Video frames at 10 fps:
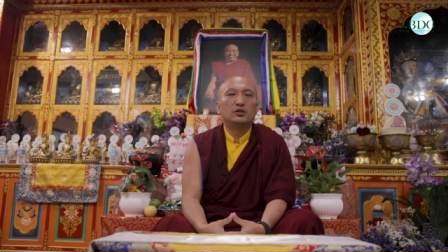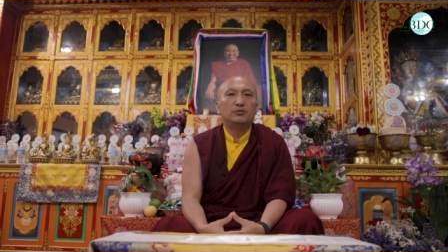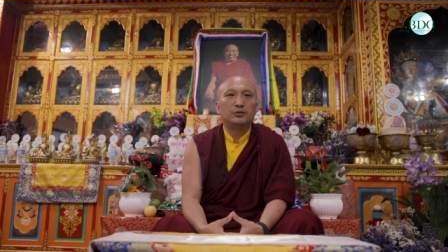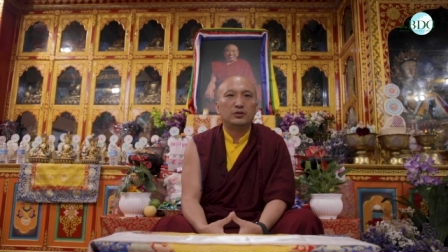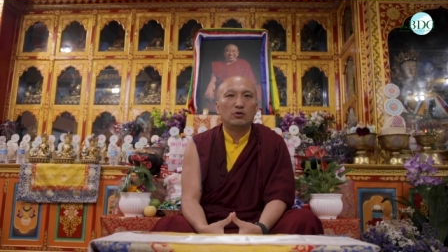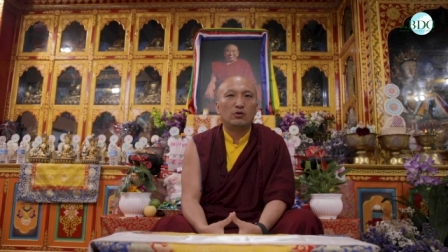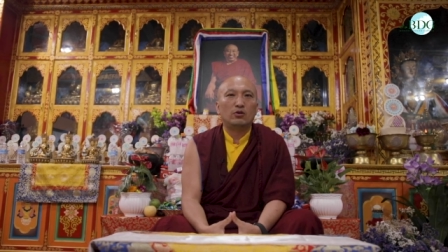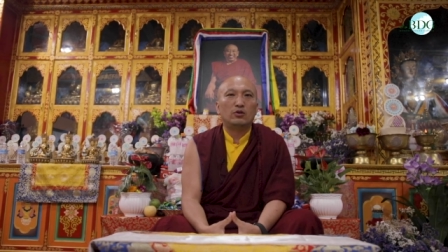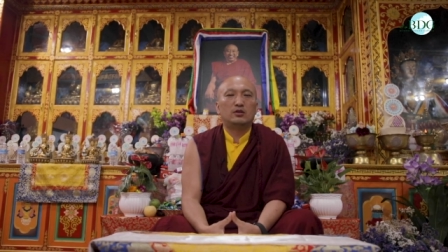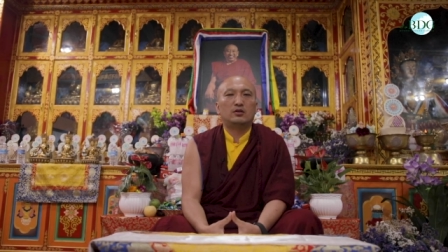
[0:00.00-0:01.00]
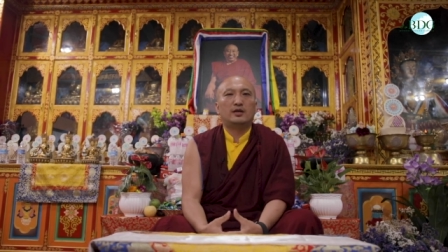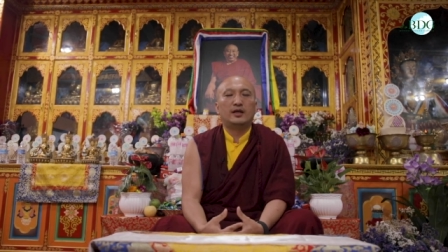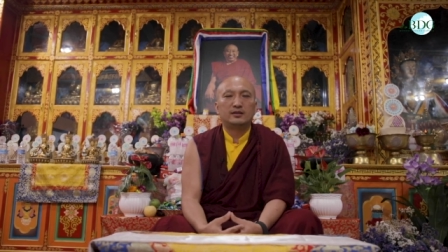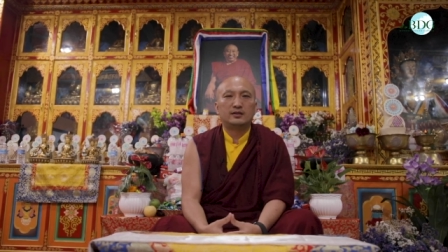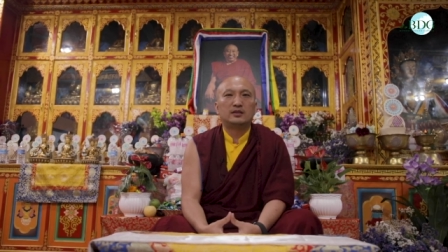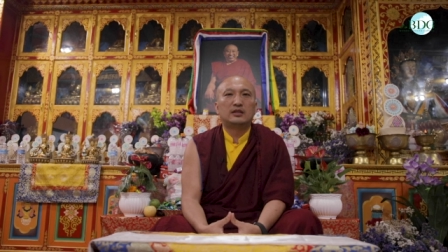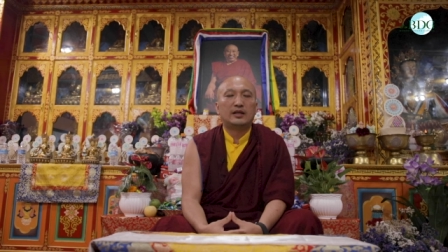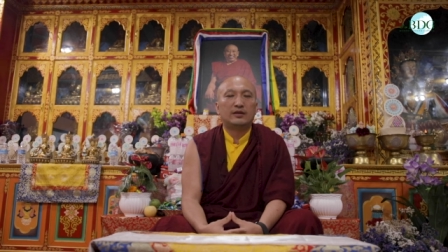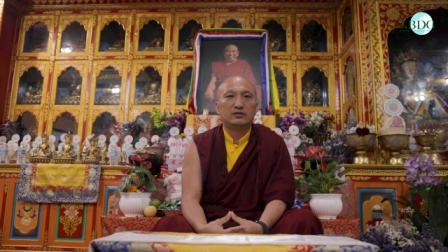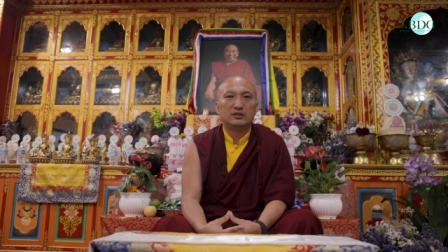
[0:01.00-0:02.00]
We all, I think,
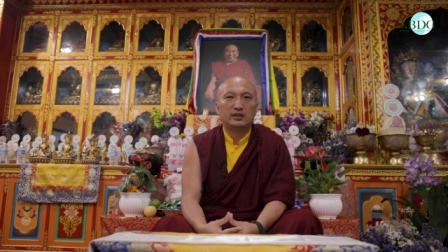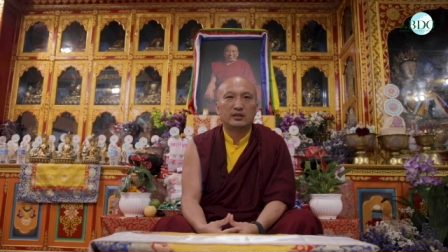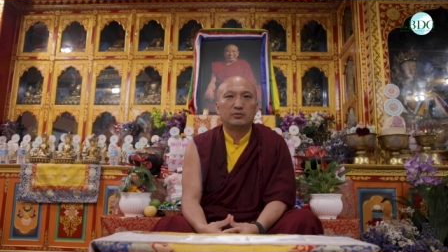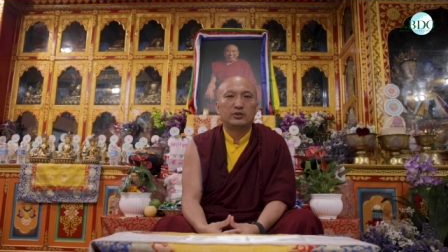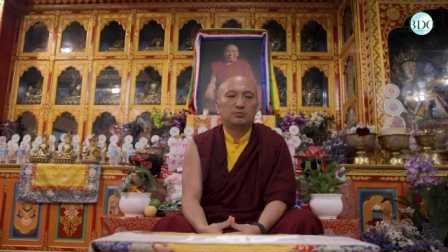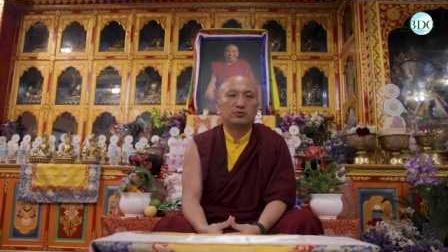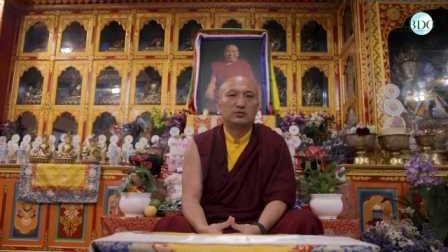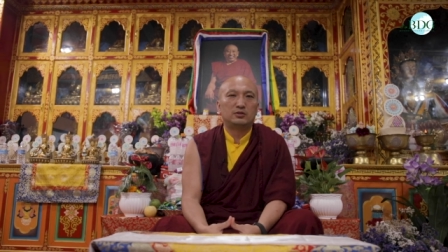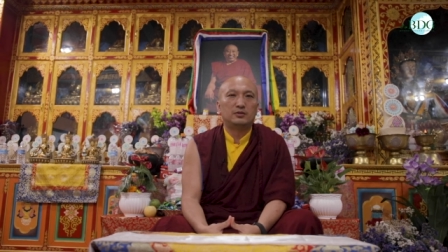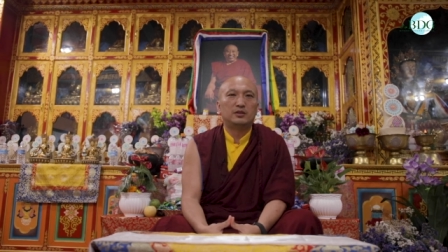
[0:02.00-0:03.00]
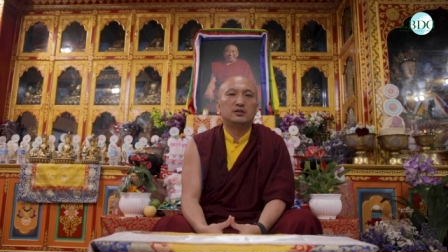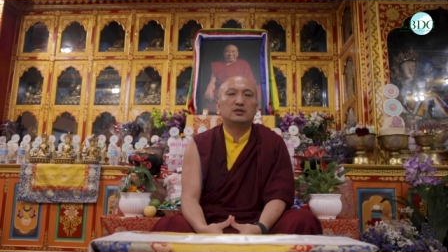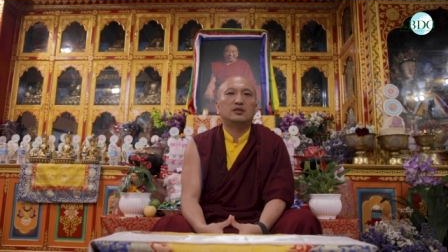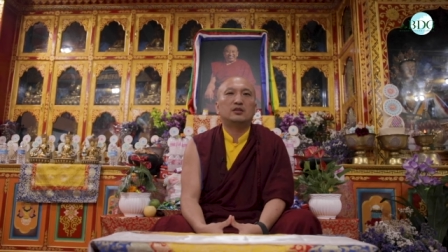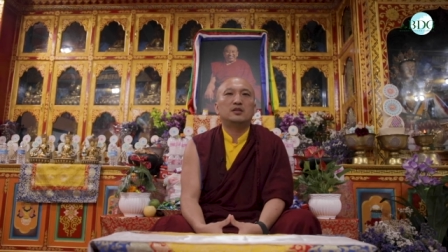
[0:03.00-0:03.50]
have the same responsibility.